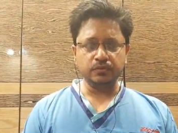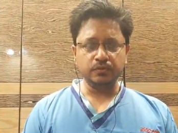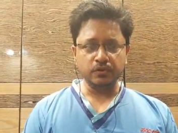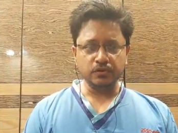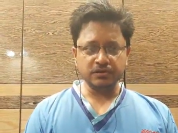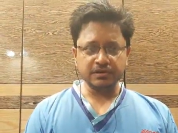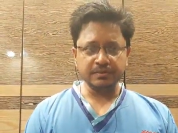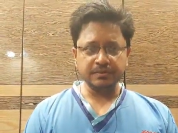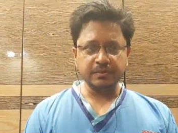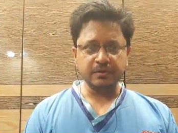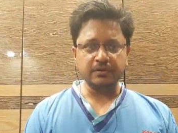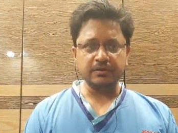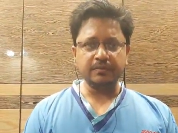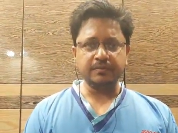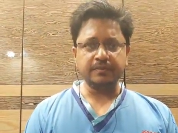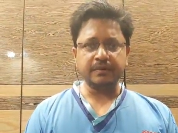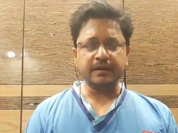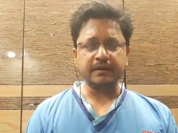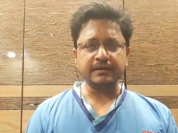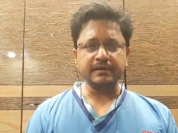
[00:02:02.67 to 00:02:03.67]
most
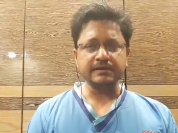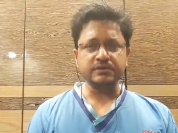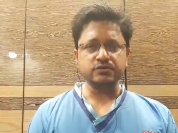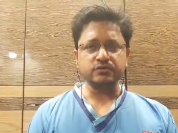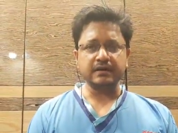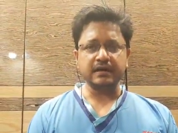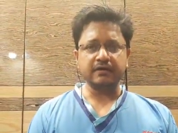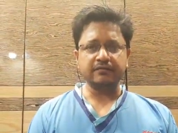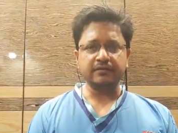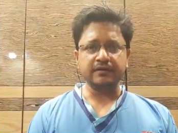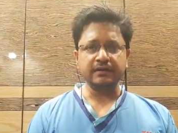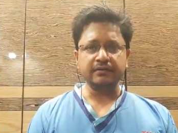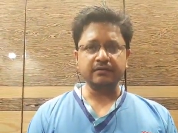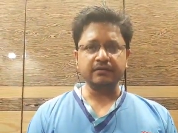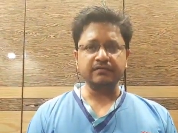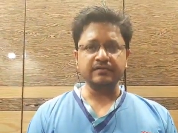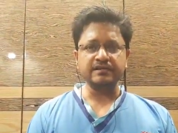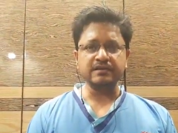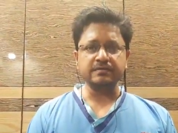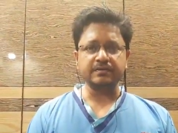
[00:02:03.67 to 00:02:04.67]
important part is to have a
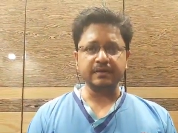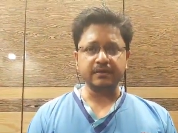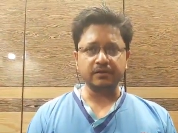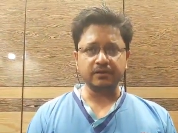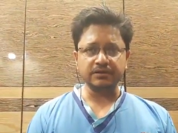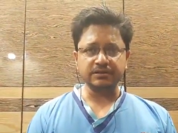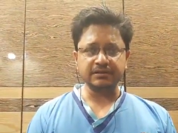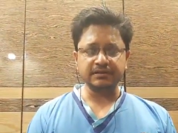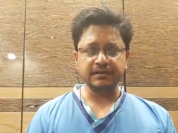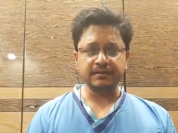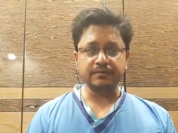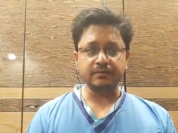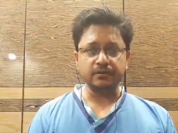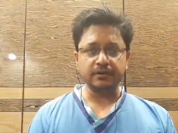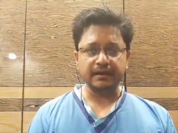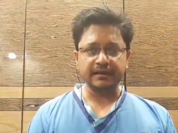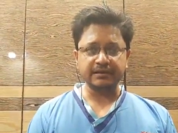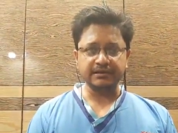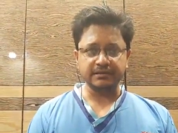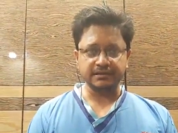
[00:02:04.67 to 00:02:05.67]
universal precaution and
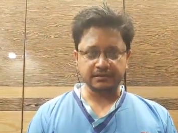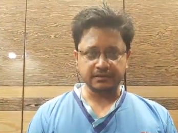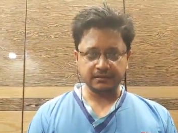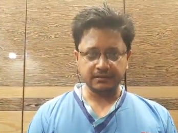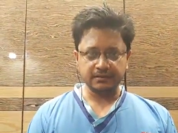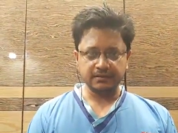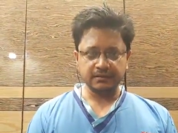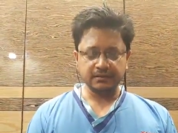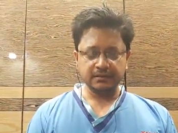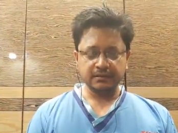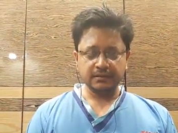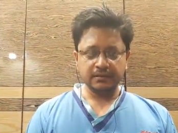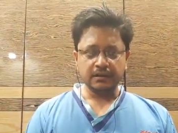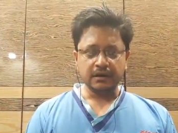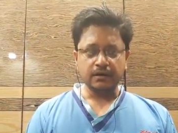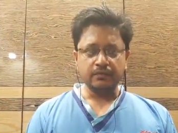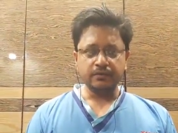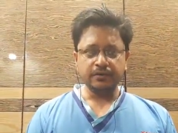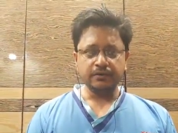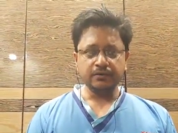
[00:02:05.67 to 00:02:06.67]
protection.
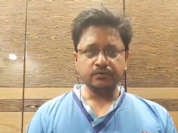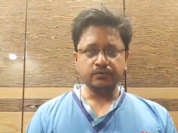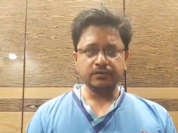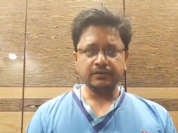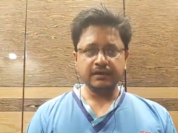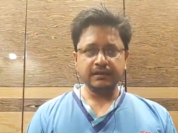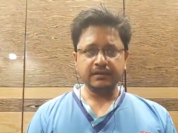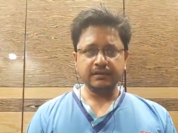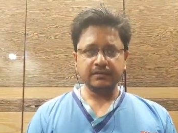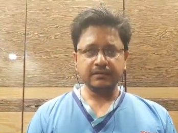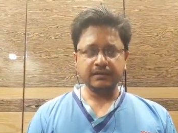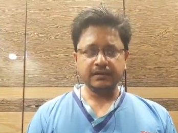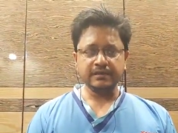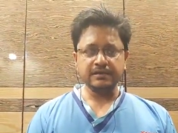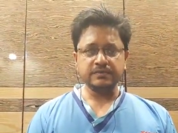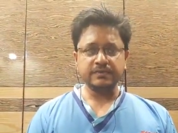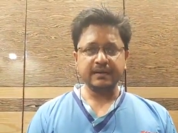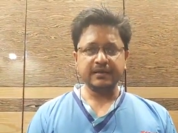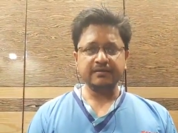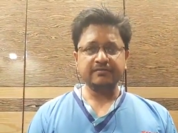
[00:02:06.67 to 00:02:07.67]
How would you do that?
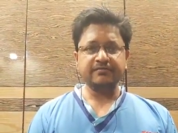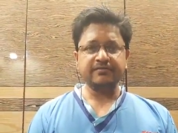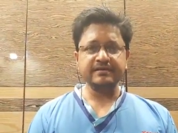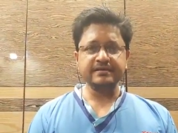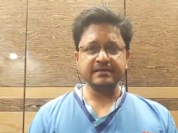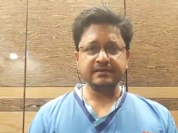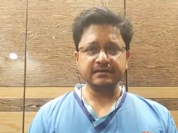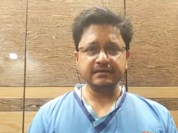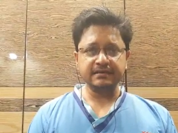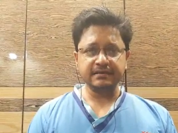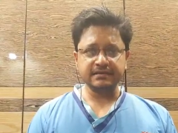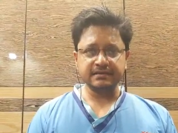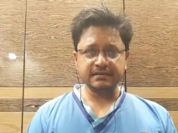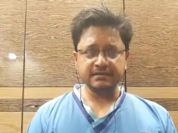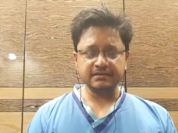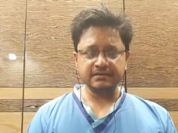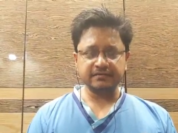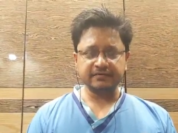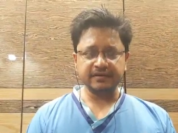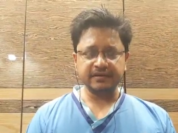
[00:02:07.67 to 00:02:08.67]
It's by a physical
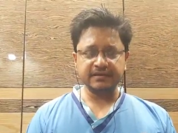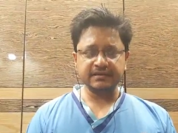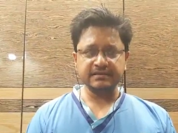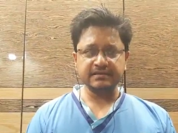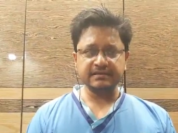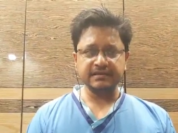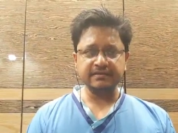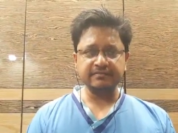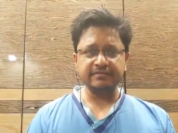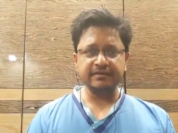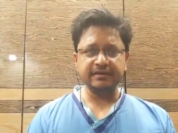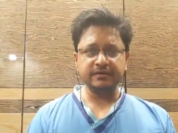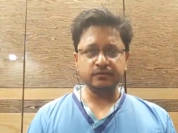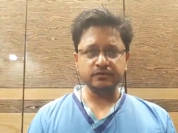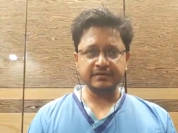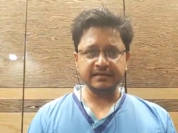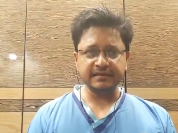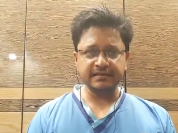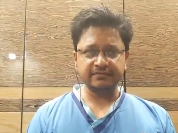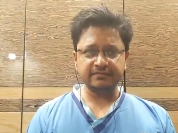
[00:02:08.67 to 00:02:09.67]
distance of at least 3 feet to
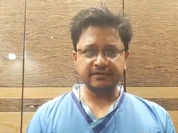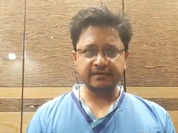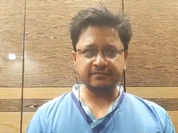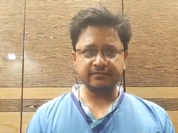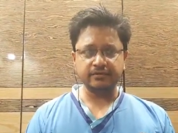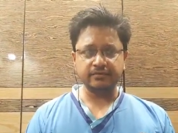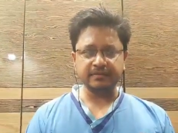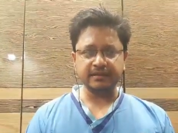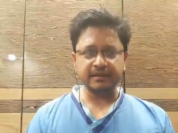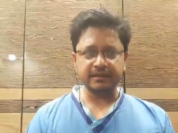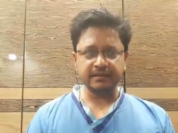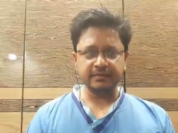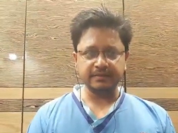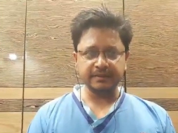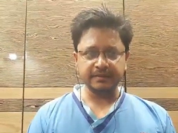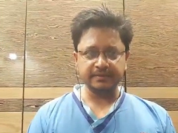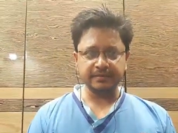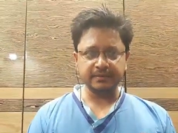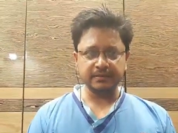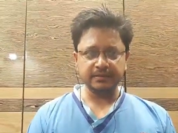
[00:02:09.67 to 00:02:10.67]
6 feet from the other
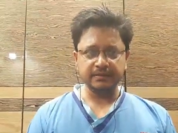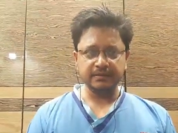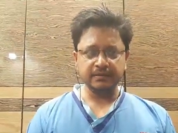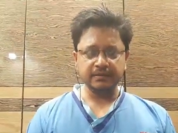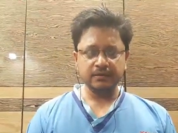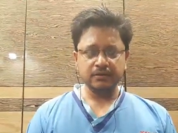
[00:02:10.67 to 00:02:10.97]
people.